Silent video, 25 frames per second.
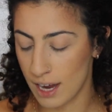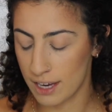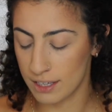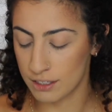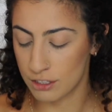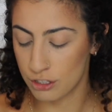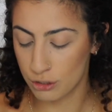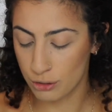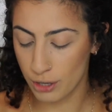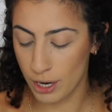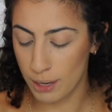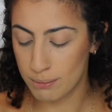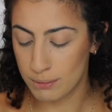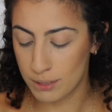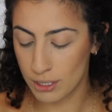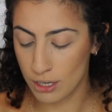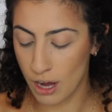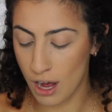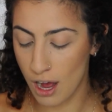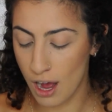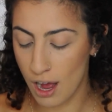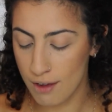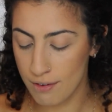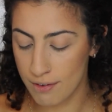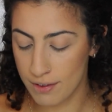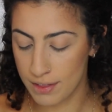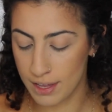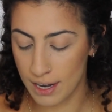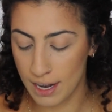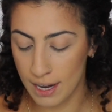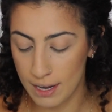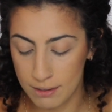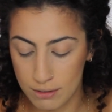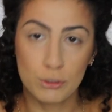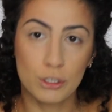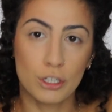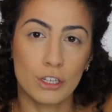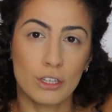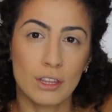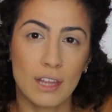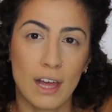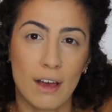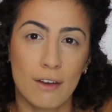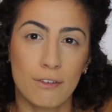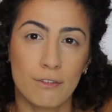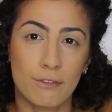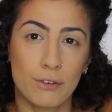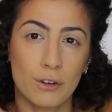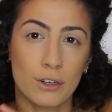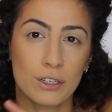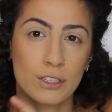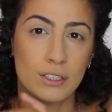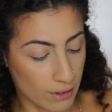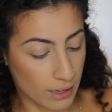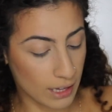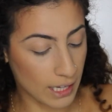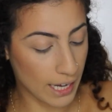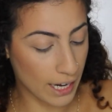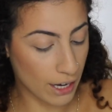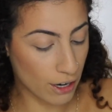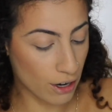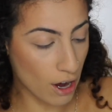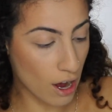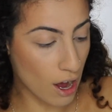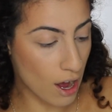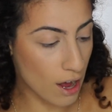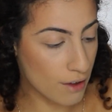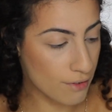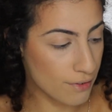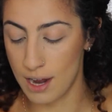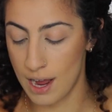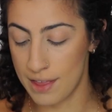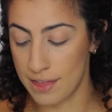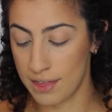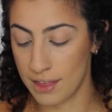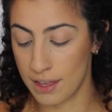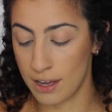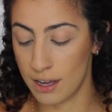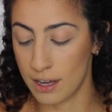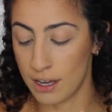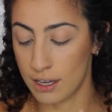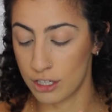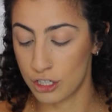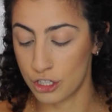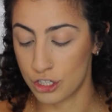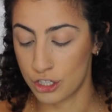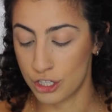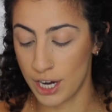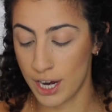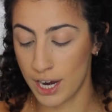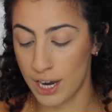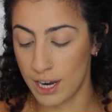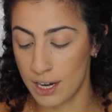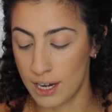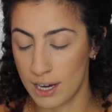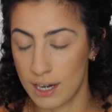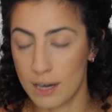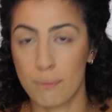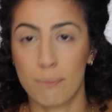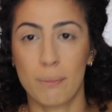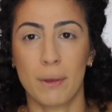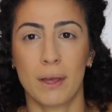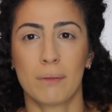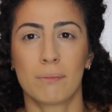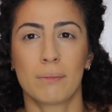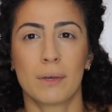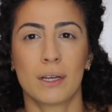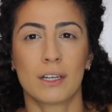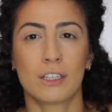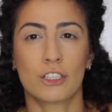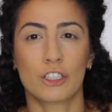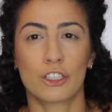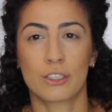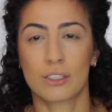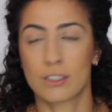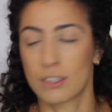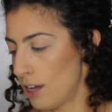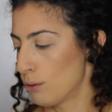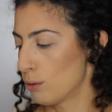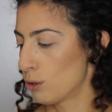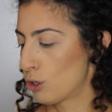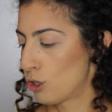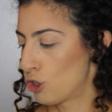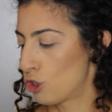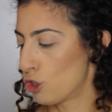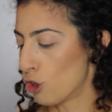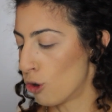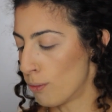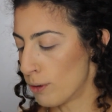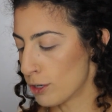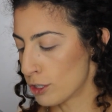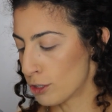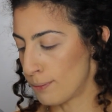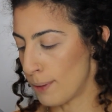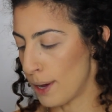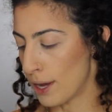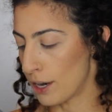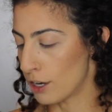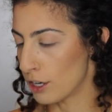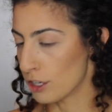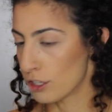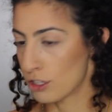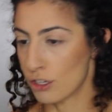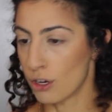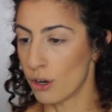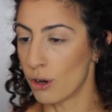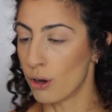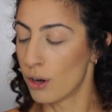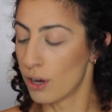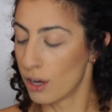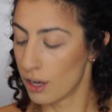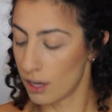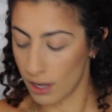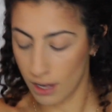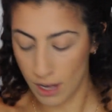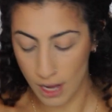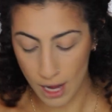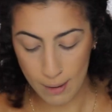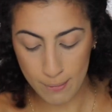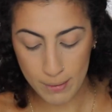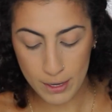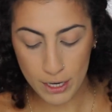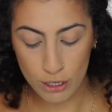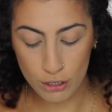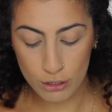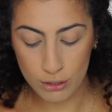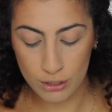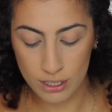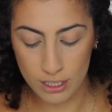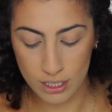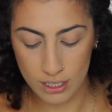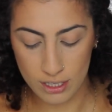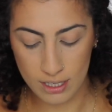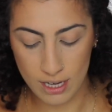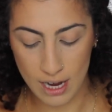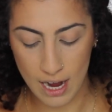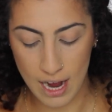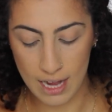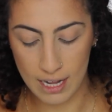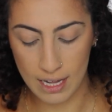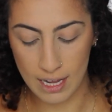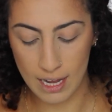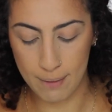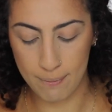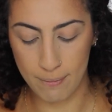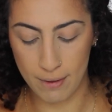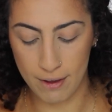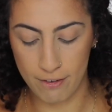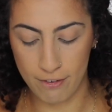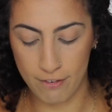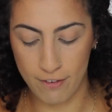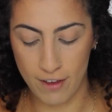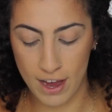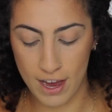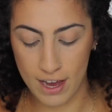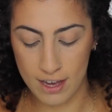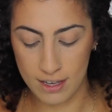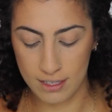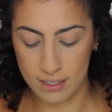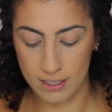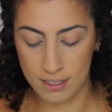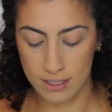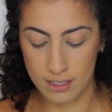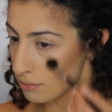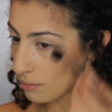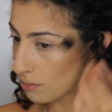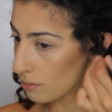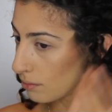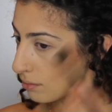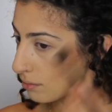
I scraped it off and then I took that first layer off, and the shade and the pigment, it was so much better. So I'm gonna use this to highlight my face.